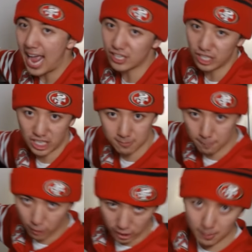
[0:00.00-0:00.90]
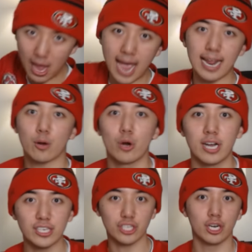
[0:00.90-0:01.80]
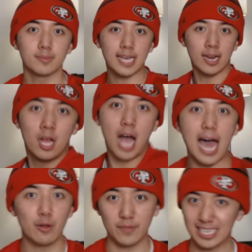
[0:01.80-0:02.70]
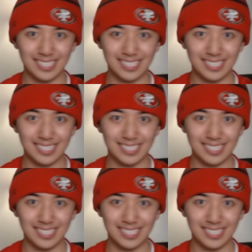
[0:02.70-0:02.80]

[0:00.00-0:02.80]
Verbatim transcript: I actually teach my players about hand-eye coordination. You know what I'm saying? I don't even need to